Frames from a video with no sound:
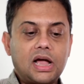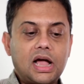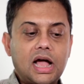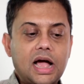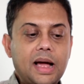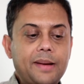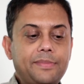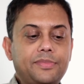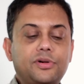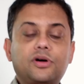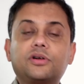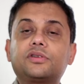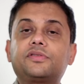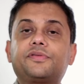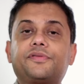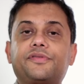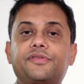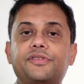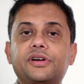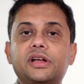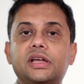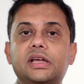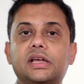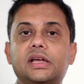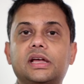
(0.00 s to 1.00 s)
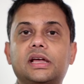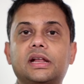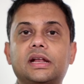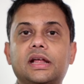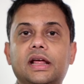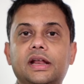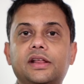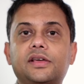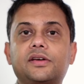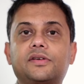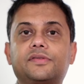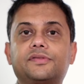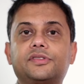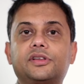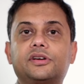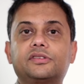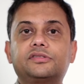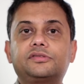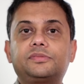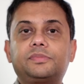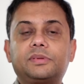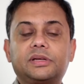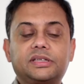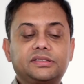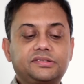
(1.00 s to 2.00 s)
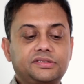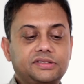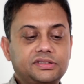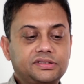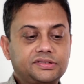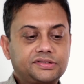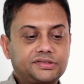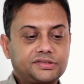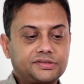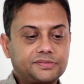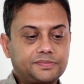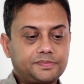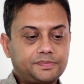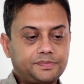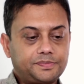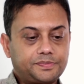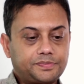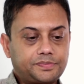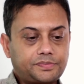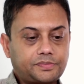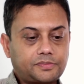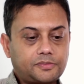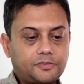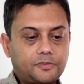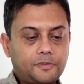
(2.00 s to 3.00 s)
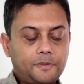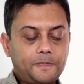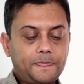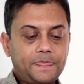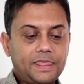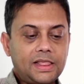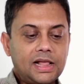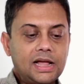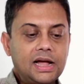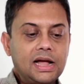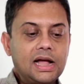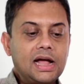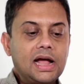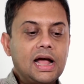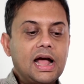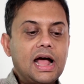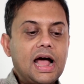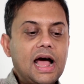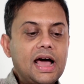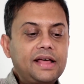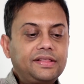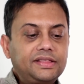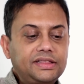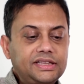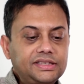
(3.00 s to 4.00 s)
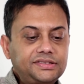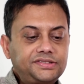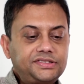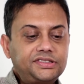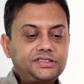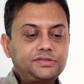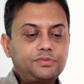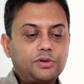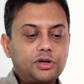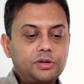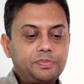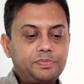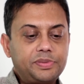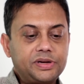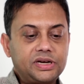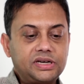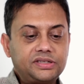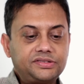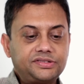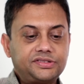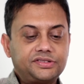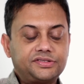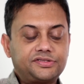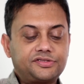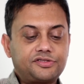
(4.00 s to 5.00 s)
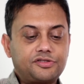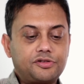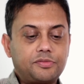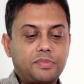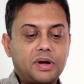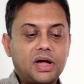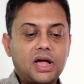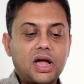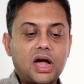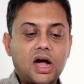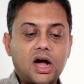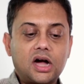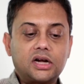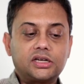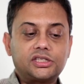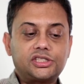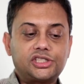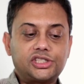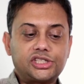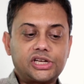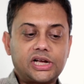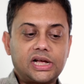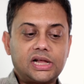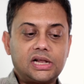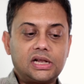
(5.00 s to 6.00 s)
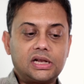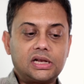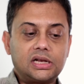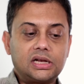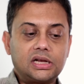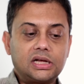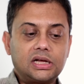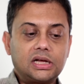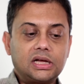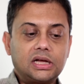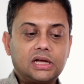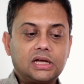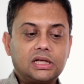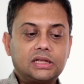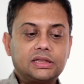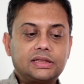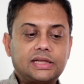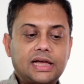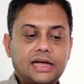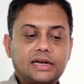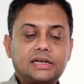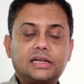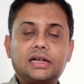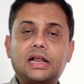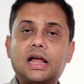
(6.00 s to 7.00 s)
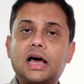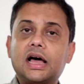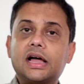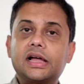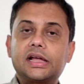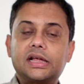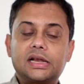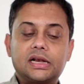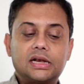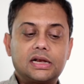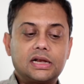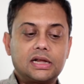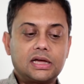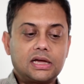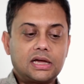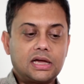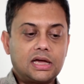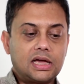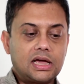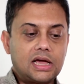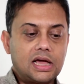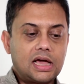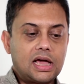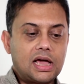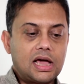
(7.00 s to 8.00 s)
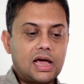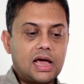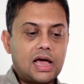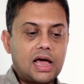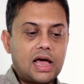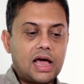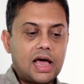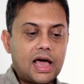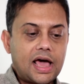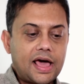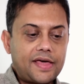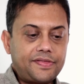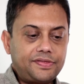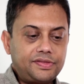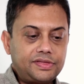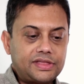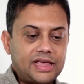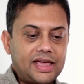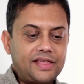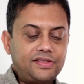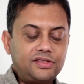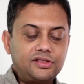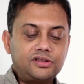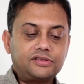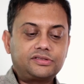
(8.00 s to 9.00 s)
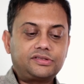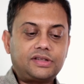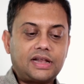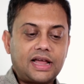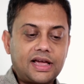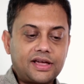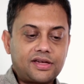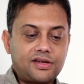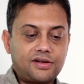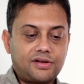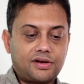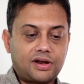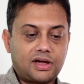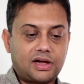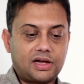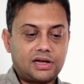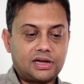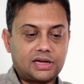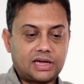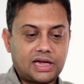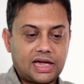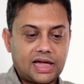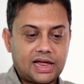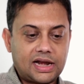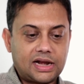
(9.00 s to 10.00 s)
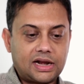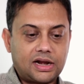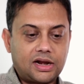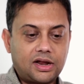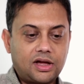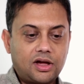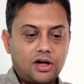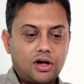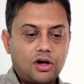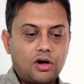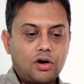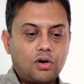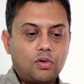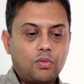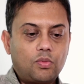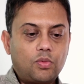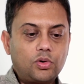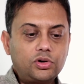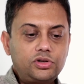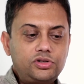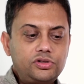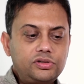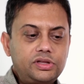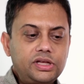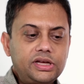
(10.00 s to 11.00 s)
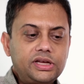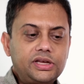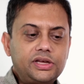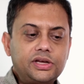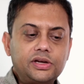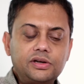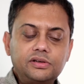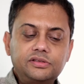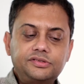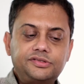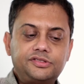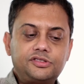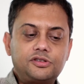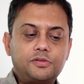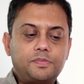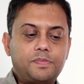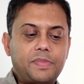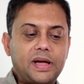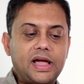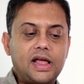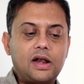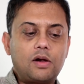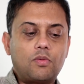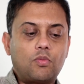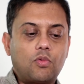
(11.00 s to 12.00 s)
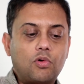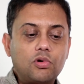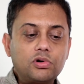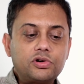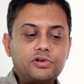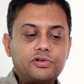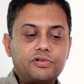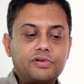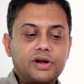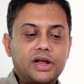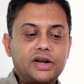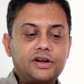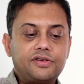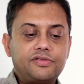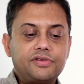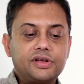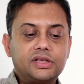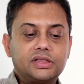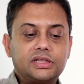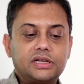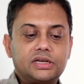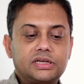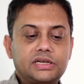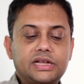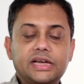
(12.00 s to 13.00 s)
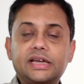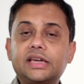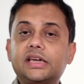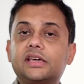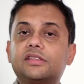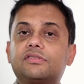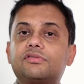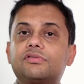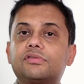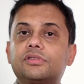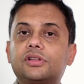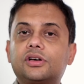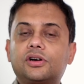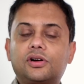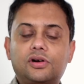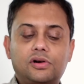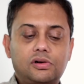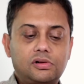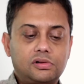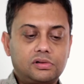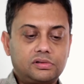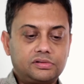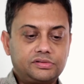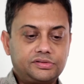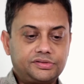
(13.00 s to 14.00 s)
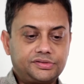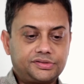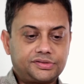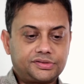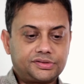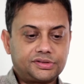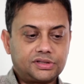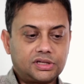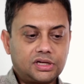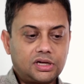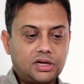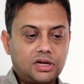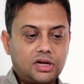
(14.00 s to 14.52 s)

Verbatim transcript: I'm not free in any of those places. And this is what pierces through my hard shell, that line. And then those lacunae again. What do they use to bail water entering the dinghy through the holes?